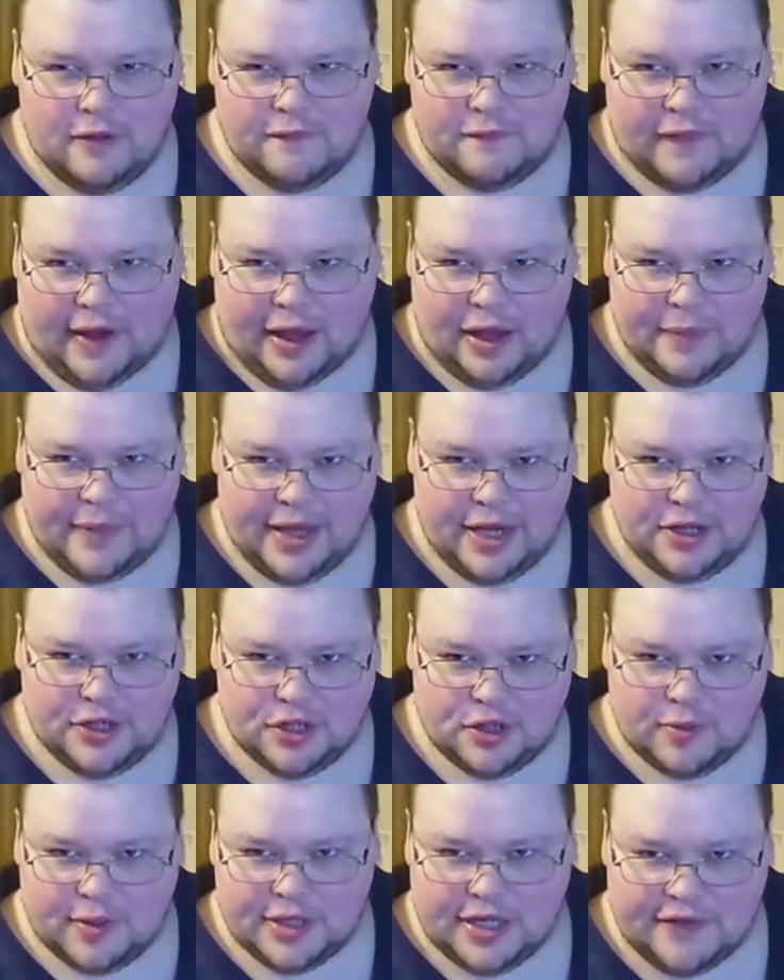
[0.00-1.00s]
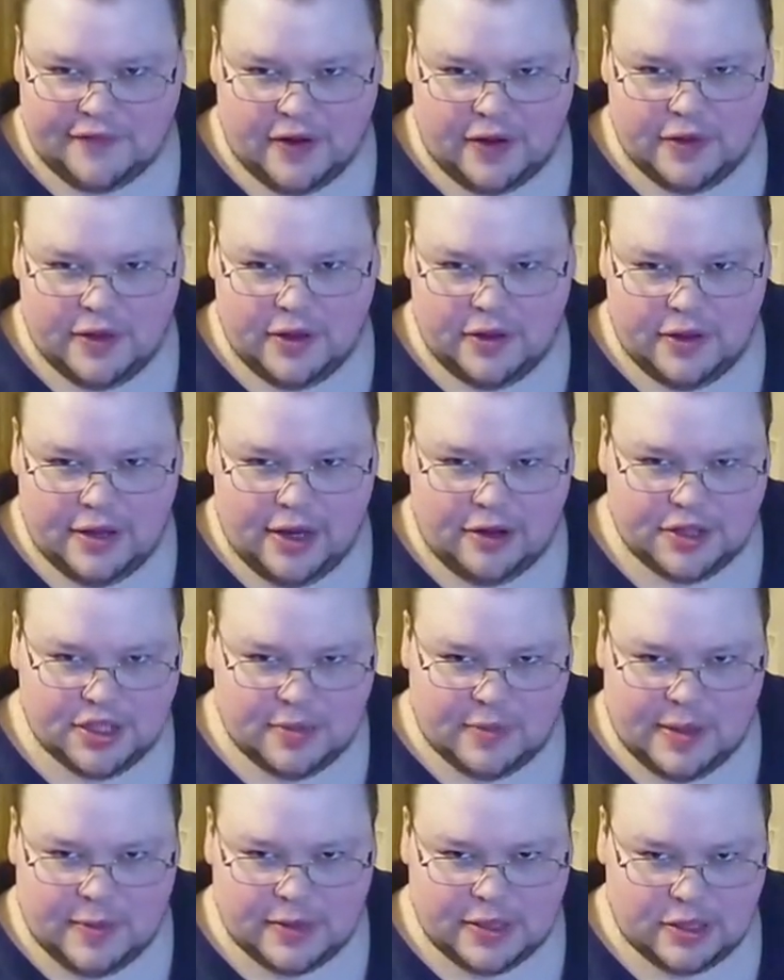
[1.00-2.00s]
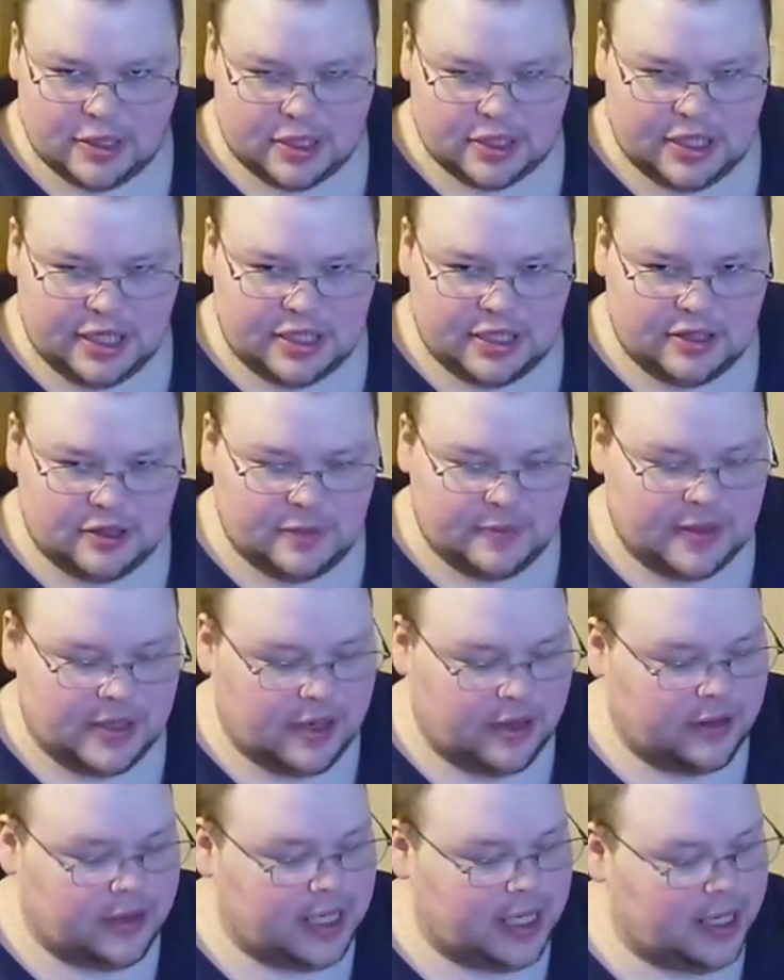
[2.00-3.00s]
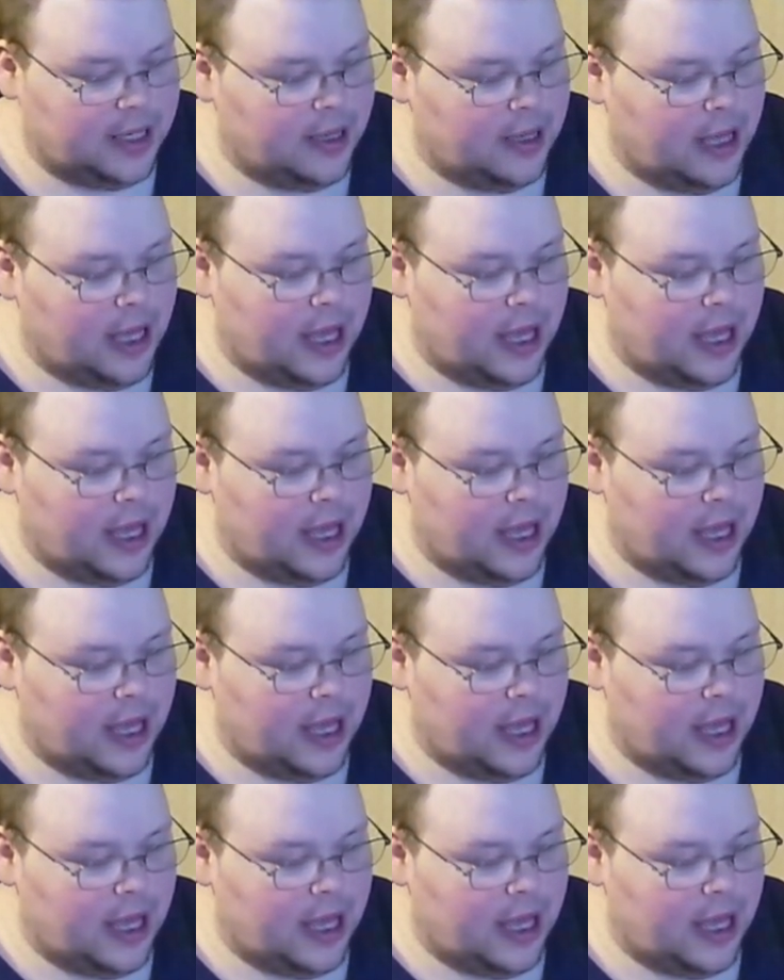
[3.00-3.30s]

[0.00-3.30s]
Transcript: file manager, which I found the other day, or somebody suggested to me the other day,